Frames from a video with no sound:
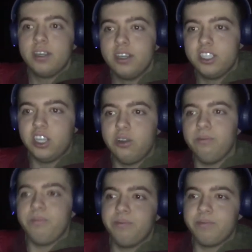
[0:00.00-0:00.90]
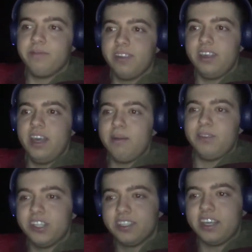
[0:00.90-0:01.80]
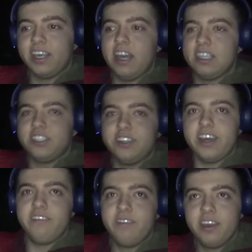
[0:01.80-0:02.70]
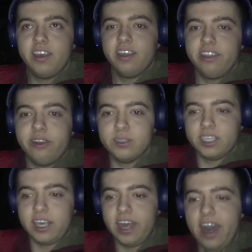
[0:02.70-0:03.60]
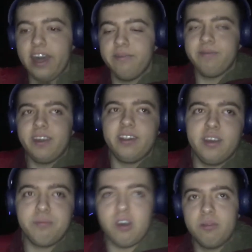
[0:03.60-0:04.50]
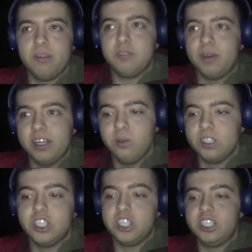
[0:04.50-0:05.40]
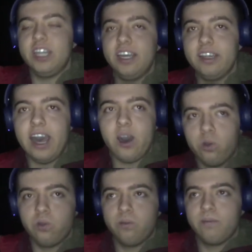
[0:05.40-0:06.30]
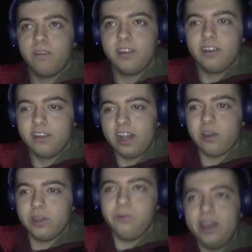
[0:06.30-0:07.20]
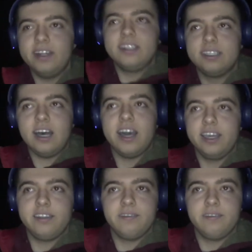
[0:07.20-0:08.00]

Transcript: so yep just like yesterday there was a cat in the apartment but he was just sitting down now he ran inside